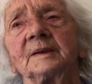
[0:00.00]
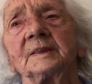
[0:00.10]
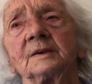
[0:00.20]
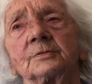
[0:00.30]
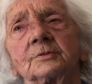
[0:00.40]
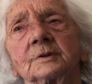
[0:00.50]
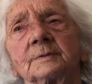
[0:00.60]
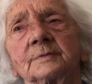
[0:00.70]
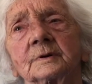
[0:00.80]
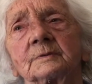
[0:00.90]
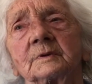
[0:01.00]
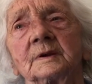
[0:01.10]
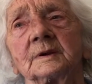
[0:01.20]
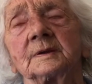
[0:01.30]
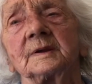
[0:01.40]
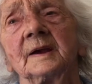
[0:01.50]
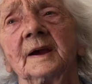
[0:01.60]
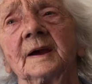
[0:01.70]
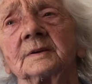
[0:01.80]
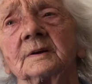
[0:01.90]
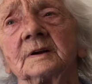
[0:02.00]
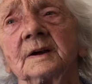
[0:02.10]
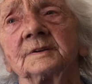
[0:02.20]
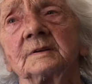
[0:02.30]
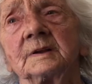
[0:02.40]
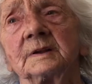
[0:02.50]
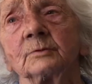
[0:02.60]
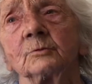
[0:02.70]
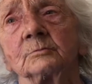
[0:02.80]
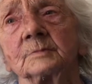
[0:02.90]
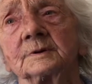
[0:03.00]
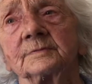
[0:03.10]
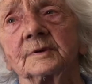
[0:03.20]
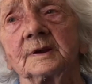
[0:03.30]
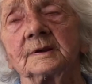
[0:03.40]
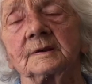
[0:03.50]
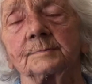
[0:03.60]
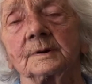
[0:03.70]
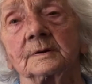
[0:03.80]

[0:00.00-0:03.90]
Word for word: we'd been there 35 years, and I had to leave all my friends